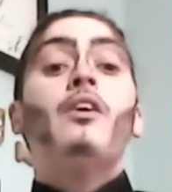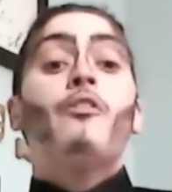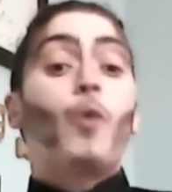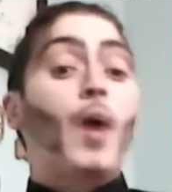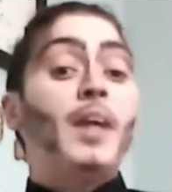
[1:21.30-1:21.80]

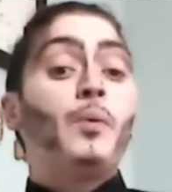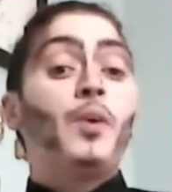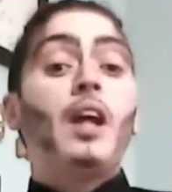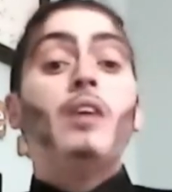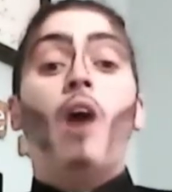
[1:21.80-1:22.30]
For
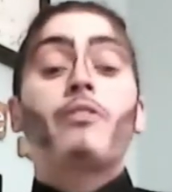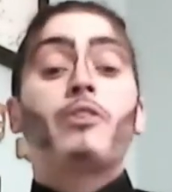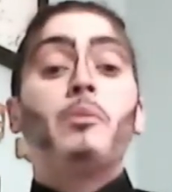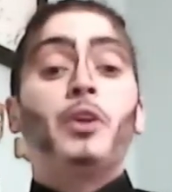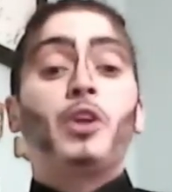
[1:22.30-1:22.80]
anyone not
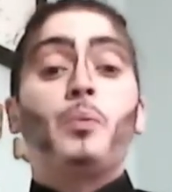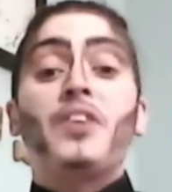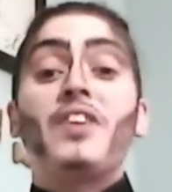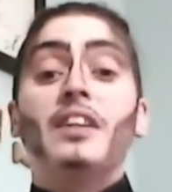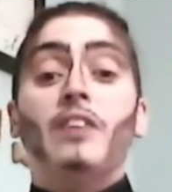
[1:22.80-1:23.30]
familiar
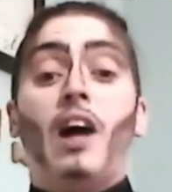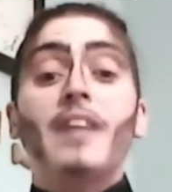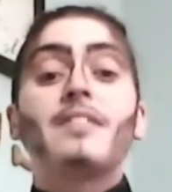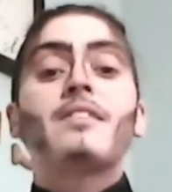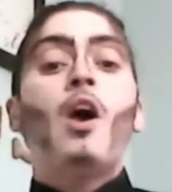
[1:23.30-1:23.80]
with the
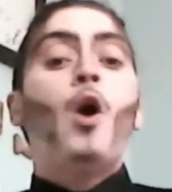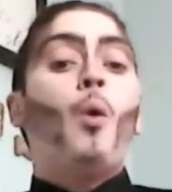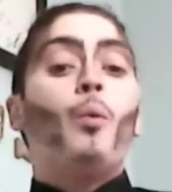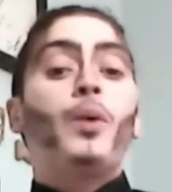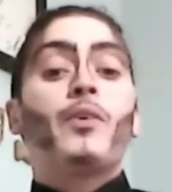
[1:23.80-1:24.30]
Alliance,
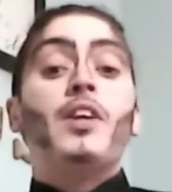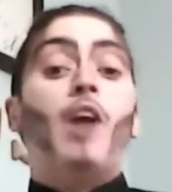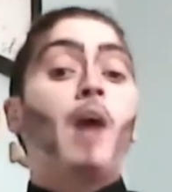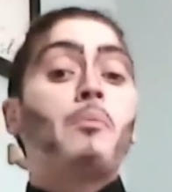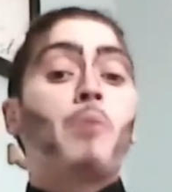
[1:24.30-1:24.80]
we are a
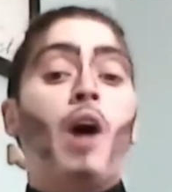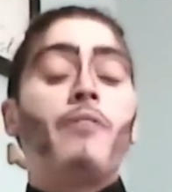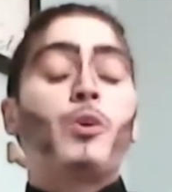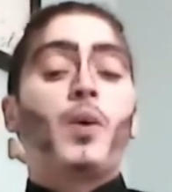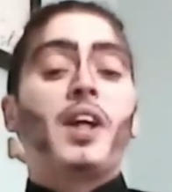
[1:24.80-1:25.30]

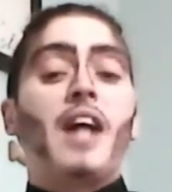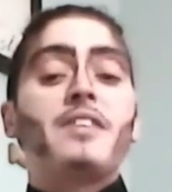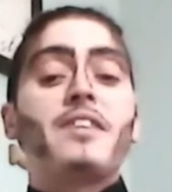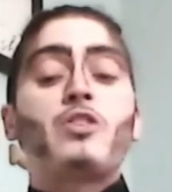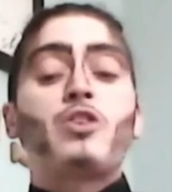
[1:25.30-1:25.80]
nonprofit
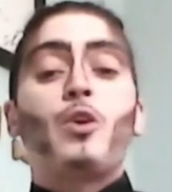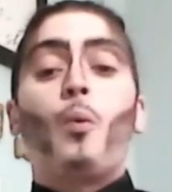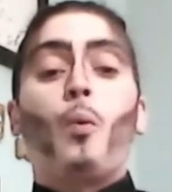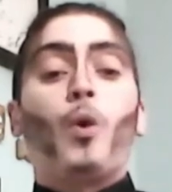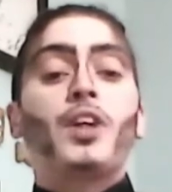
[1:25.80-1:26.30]
organization
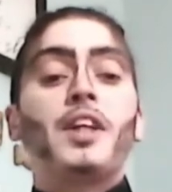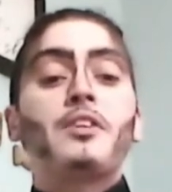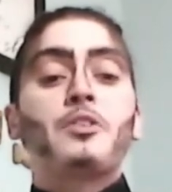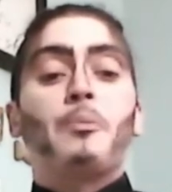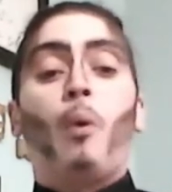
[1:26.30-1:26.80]
working to
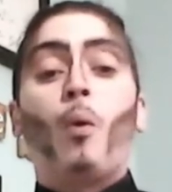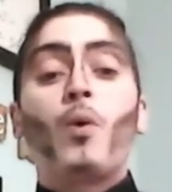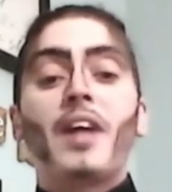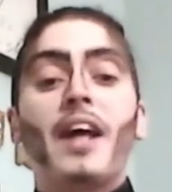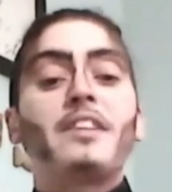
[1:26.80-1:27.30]

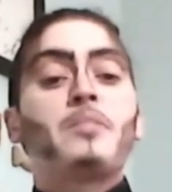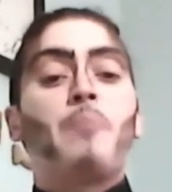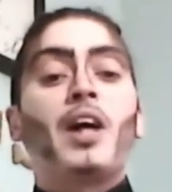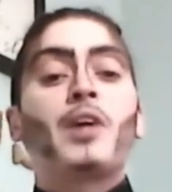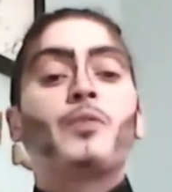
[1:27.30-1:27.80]
support and
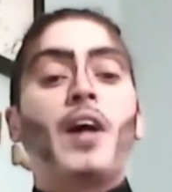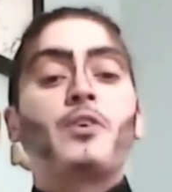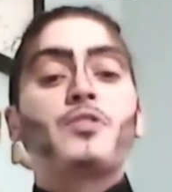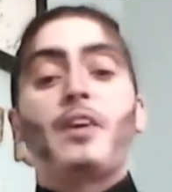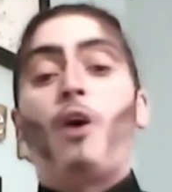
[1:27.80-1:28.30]
inspire
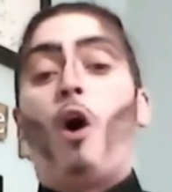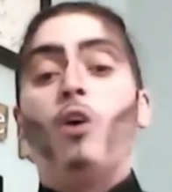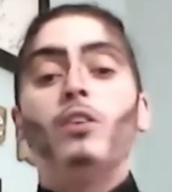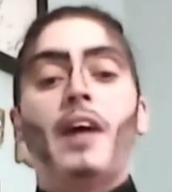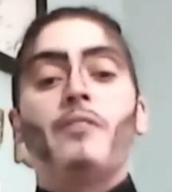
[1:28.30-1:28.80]
writers at
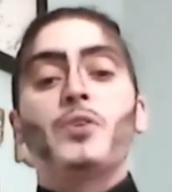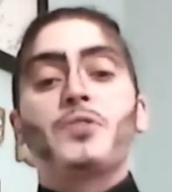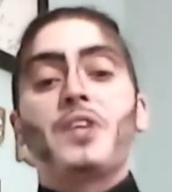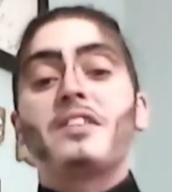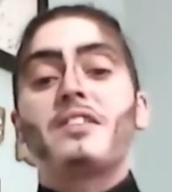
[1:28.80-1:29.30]
all levels
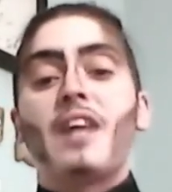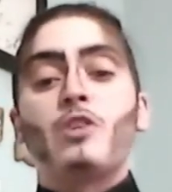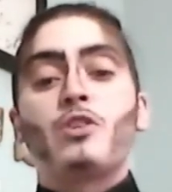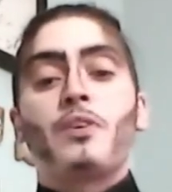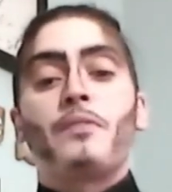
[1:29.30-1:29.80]
and
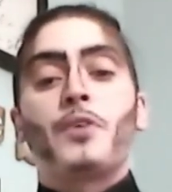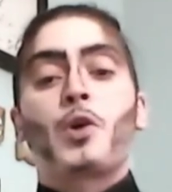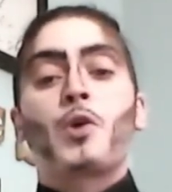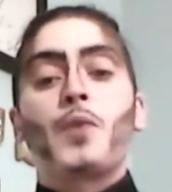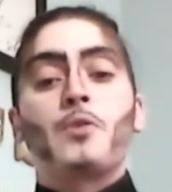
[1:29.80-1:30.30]
stages of their
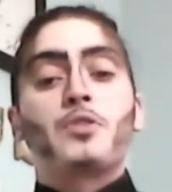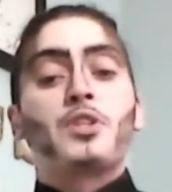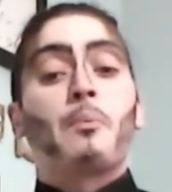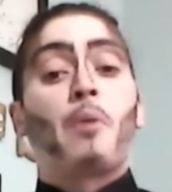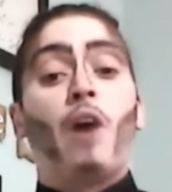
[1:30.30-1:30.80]
careers in
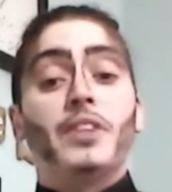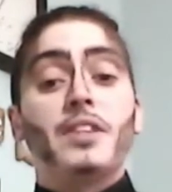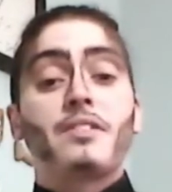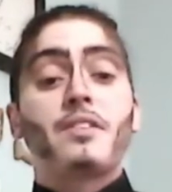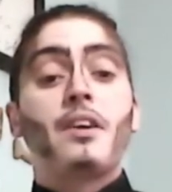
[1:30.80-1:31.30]
the
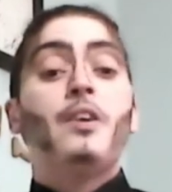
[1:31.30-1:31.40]
province.